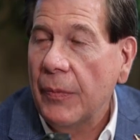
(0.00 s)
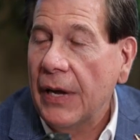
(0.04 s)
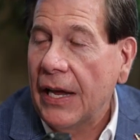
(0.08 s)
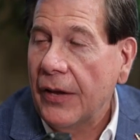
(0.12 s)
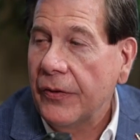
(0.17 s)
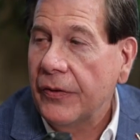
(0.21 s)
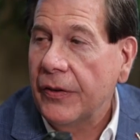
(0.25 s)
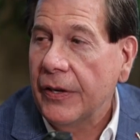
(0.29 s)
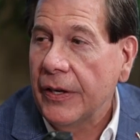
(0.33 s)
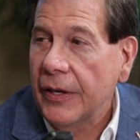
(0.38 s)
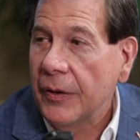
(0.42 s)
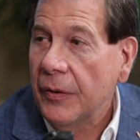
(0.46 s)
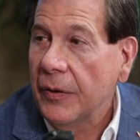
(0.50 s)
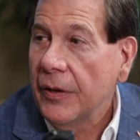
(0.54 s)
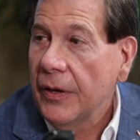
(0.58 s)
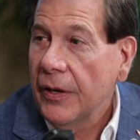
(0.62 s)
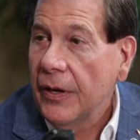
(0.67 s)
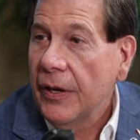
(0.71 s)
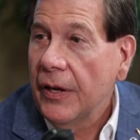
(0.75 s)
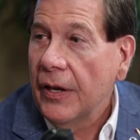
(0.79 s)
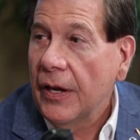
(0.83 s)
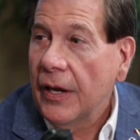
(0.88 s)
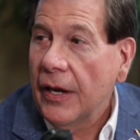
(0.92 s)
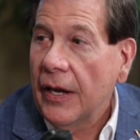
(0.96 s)
about the
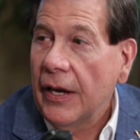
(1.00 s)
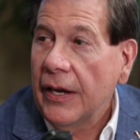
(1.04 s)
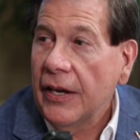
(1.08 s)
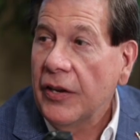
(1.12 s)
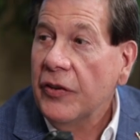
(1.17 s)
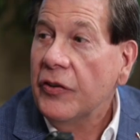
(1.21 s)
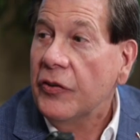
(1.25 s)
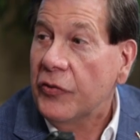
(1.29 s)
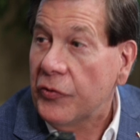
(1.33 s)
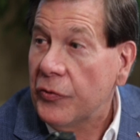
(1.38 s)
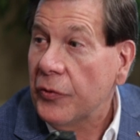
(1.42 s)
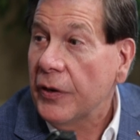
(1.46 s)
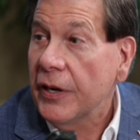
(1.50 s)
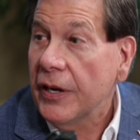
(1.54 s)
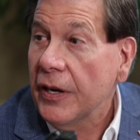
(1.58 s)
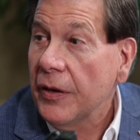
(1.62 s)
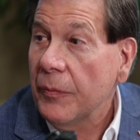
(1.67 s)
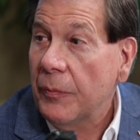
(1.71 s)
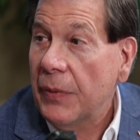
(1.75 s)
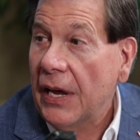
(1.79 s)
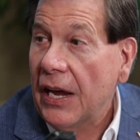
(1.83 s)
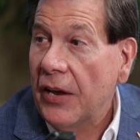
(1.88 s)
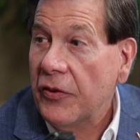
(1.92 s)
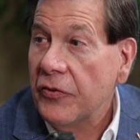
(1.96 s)
industry
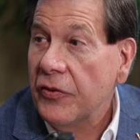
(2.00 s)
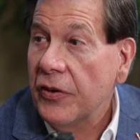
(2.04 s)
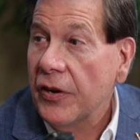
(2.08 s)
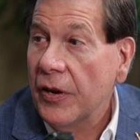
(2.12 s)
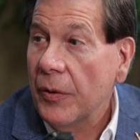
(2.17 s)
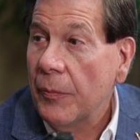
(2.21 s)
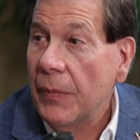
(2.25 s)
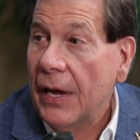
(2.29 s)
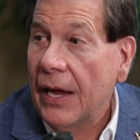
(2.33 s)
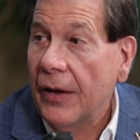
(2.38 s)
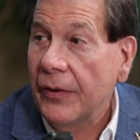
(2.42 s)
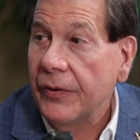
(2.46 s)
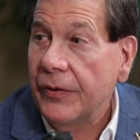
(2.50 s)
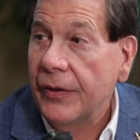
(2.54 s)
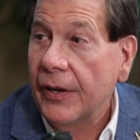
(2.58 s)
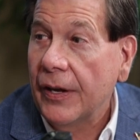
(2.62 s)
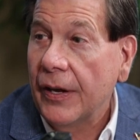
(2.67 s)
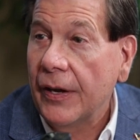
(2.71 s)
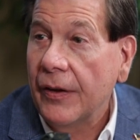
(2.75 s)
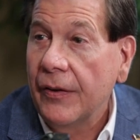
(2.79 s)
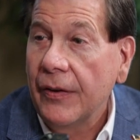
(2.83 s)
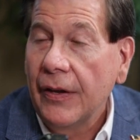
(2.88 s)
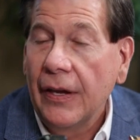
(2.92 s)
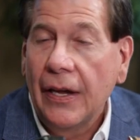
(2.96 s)
and passionate about
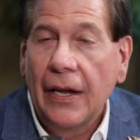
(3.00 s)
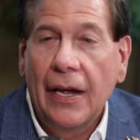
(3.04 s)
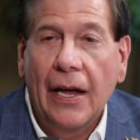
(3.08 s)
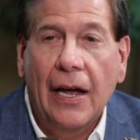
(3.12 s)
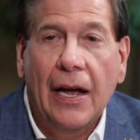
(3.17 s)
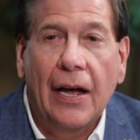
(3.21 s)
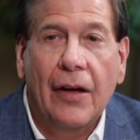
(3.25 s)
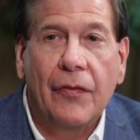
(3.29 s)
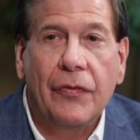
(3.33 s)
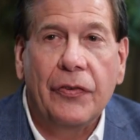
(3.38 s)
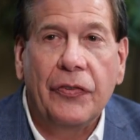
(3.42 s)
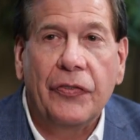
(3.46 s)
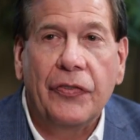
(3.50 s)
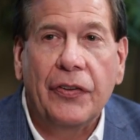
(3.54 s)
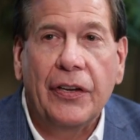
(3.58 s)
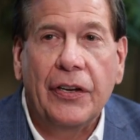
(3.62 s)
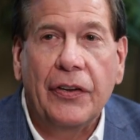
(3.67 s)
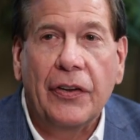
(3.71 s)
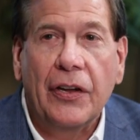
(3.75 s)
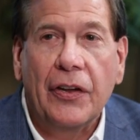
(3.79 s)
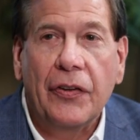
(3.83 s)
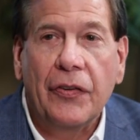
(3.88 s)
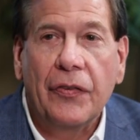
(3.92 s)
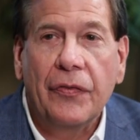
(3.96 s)

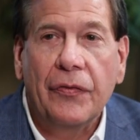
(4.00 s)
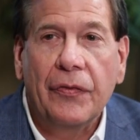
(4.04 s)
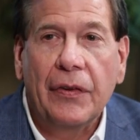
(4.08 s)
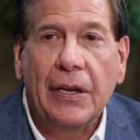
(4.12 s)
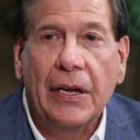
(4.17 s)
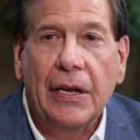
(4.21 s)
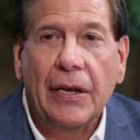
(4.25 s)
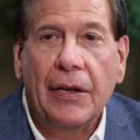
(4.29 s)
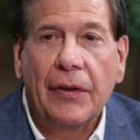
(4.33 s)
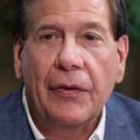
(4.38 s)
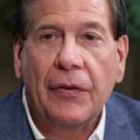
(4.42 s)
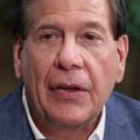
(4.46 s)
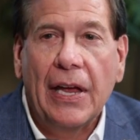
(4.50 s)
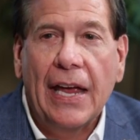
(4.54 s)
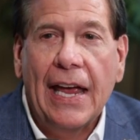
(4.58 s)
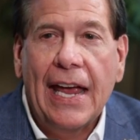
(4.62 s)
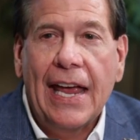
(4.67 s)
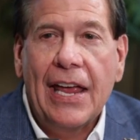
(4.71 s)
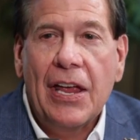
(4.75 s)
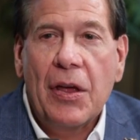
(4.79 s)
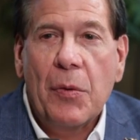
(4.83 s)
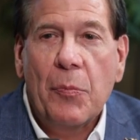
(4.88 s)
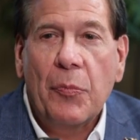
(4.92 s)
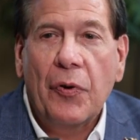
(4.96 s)
obviously
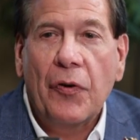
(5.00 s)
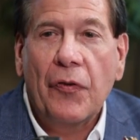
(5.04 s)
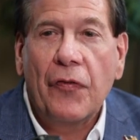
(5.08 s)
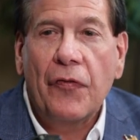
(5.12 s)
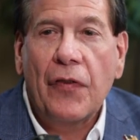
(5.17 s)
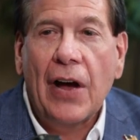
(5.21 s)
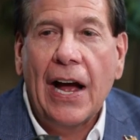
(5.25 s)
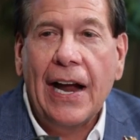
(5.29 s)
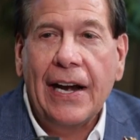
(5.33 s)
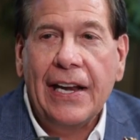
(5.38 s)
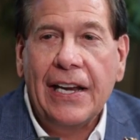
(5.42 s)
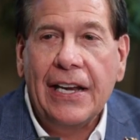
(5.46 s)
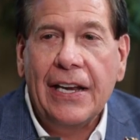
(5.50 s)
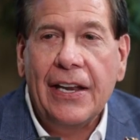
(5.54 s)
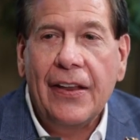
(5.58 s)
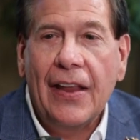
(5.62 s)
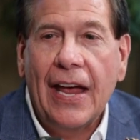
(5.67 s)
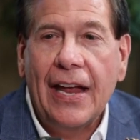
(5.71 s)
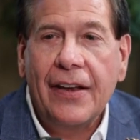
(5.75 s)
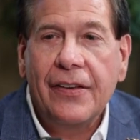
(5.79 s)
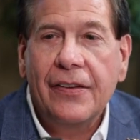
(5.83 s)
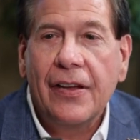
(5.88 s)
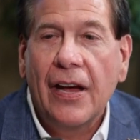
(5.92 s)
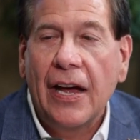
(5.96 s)
providing
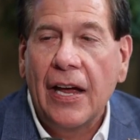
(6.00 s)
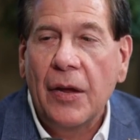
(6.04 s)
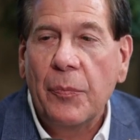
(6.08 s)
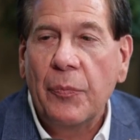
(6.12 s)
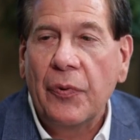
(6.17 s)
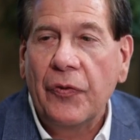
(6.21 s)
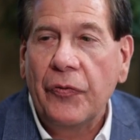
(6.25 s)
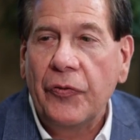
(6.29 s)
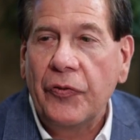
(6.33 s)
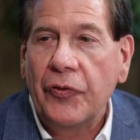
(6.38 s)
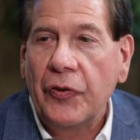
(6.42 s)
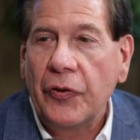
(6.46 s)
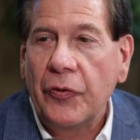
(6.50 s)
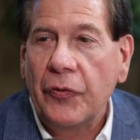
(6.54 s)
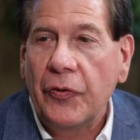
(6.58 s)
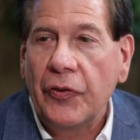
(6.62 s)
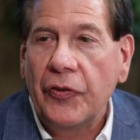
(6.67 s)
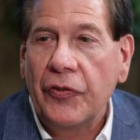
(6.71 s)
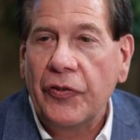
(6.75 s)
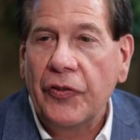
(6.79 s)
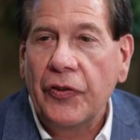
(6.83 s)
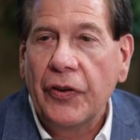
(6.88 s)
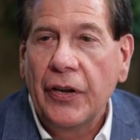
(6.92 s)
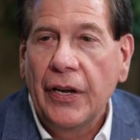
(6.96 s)
that type of
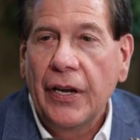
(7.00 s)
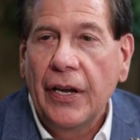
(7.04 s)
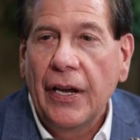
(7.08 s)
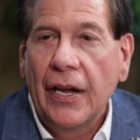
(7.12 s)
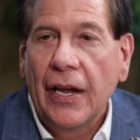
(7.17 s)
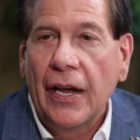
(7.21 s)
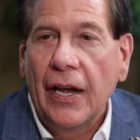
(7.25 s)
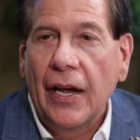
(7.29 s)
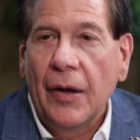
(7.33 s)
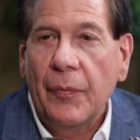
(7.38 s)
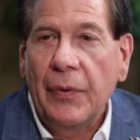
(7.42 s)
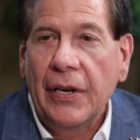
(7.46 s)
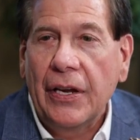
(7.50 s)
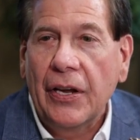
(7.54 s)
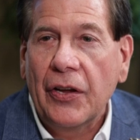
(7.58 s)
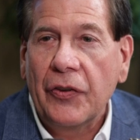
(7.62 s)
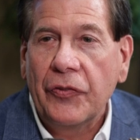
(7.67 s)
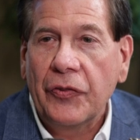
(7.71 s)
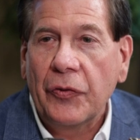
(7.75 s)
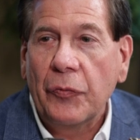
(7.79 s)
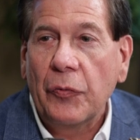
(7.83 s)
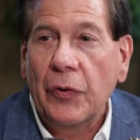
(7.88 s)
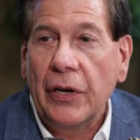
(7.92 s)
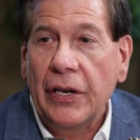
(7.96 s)
service
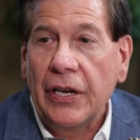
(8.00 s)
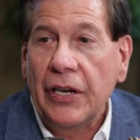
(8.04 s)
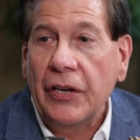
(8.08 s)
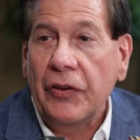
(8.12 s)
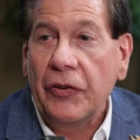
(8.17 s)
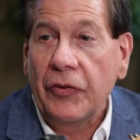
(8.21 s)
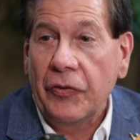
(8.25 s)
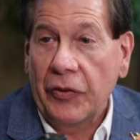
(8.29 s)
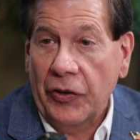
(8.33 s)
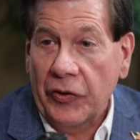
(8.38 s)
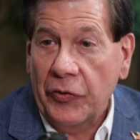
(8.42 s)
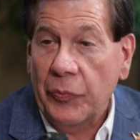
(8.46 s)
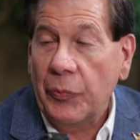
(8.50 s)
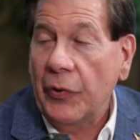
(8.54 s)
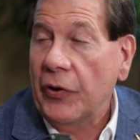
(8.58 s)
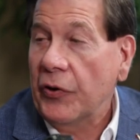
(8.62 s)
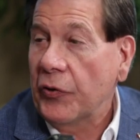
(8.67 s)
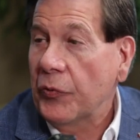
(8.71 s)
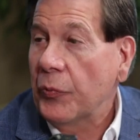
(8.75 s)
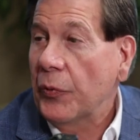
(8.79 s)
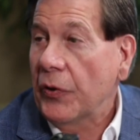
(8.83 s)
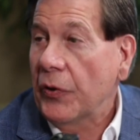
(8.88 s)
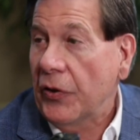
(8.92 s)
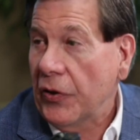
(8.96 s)
because of what he
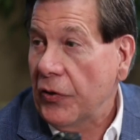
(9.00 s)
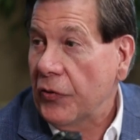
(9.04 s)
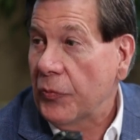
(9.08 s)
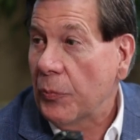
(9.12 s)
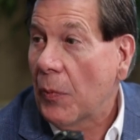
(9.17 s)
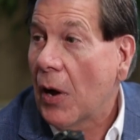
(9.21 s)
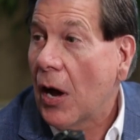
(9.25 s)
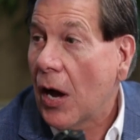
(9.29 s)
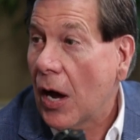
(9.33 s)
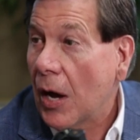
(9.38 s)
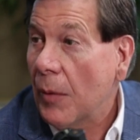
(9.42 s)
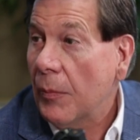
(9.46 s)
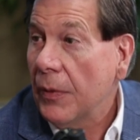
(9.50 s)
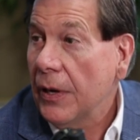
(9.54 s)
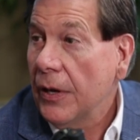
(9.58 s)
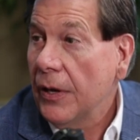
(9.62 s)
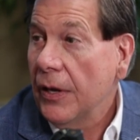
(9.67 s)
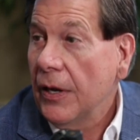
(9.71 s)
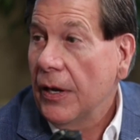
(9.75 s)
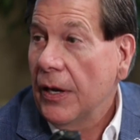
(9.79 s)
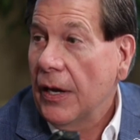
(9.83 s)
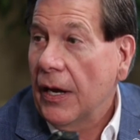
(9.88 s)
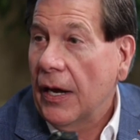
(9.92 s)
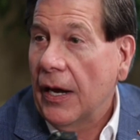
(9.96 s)
experienced with his mom.
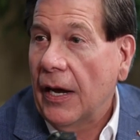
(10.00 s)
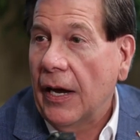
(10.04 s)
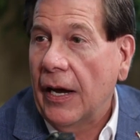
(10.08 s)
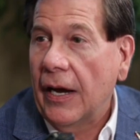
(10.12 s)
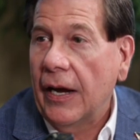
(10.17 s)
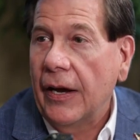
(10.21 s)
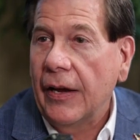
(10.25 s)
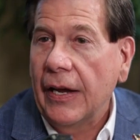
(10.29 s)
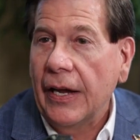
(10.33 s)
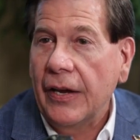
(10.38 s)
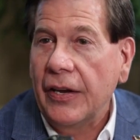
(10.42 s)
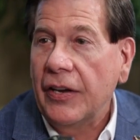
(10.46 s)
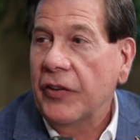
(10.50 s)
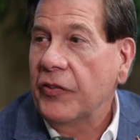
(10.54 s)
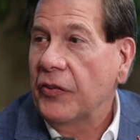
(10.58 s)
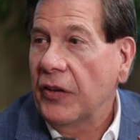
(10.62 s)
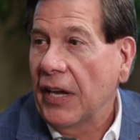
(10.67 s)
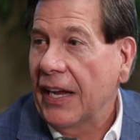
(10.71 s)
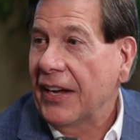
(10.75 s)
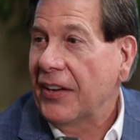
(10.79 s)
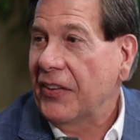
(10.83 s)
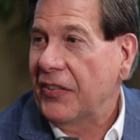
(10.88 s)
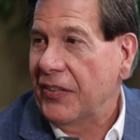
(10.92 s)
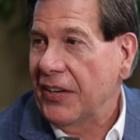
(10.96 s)
And his
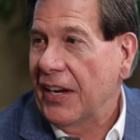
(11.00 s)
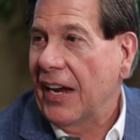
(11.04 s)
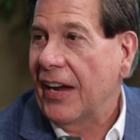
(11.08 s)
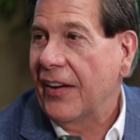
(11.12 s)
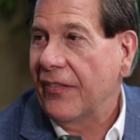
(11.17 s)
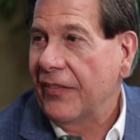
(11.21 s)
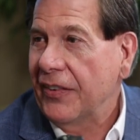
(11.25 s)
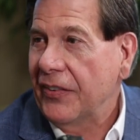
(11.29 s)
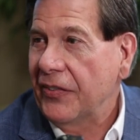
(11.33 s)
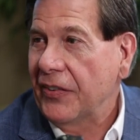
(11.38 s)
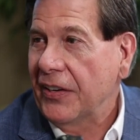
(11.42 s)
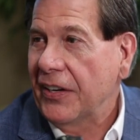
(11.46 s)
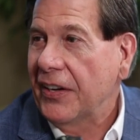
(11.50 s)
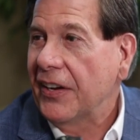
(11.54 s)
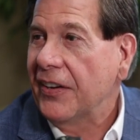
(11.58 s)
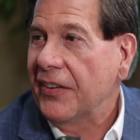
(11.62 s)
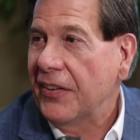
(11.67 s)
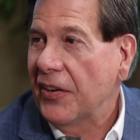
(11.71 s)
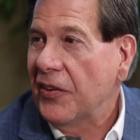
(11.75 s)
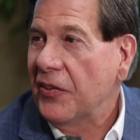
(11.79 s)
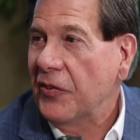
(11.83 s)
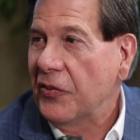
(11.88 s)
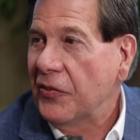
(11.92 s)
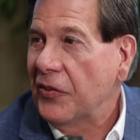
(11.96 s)
legacy obviously
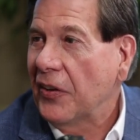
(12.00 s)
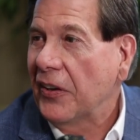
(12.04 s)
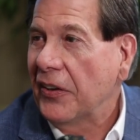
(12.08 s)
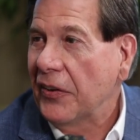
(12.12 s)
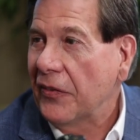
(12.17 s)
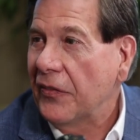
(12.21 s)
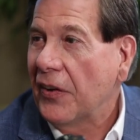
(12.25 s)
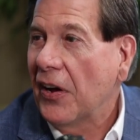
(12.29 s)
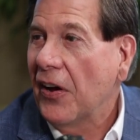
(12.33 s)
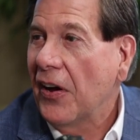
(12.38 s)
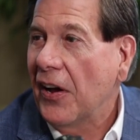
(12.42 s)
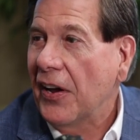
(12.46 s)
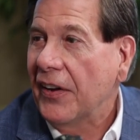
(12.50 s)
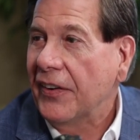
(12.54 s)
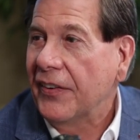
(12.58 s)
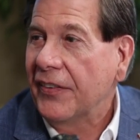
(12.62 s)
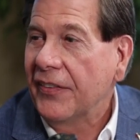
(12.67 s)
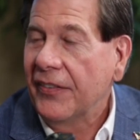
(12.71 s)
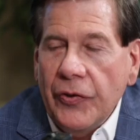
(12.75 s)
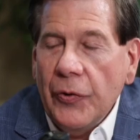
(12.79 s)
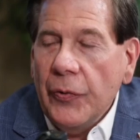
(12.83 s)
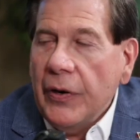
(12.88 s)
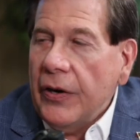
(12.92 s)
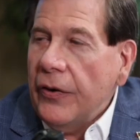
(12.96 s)
continues to live on.
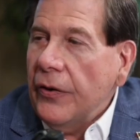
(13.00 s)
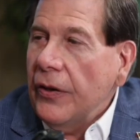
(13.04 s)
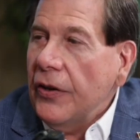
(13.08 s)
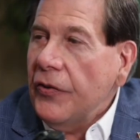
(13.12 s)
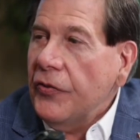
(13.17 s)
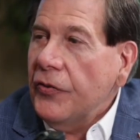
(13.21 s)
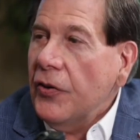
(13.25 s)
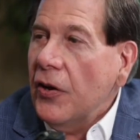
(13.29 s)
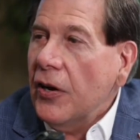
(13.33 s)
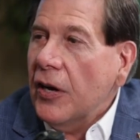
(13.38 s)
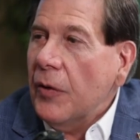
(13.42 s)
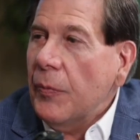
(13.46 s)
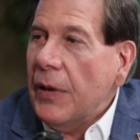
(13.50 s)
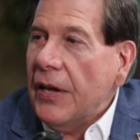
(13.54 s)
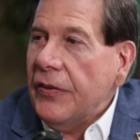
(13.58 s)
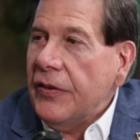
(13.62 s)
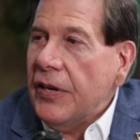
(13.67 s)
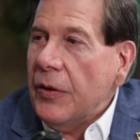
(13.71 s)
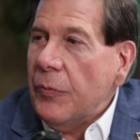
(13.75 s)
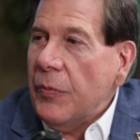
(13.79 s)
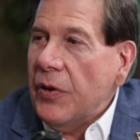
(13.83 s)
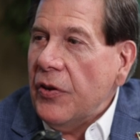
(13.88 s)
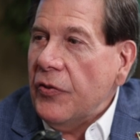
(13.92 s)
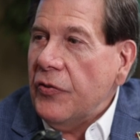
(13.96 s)
So, Aryn, let's talk about
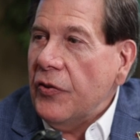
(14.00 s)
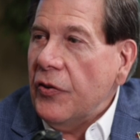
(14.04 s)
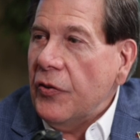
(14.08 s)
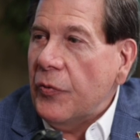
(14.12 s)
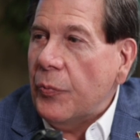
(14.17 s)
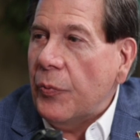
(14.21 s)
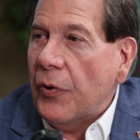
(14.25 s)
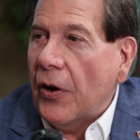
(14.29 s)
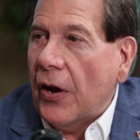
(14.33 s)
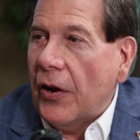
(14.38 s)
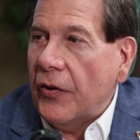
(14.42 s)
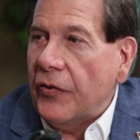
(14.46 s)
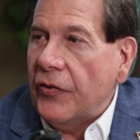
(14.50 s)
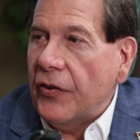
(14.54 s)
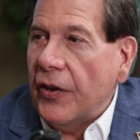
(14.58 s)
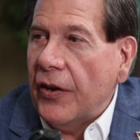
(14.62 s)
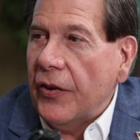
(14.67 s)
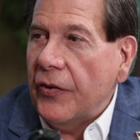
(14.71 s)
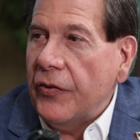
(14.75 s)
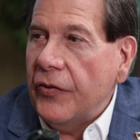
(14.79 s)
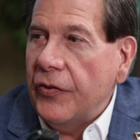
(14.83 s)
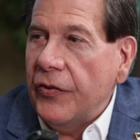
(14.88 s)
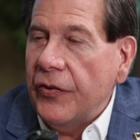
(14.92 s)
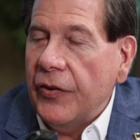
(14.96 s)
the admissions
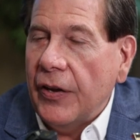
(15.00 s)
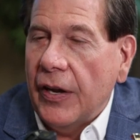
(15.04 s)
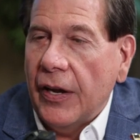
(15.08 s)
process.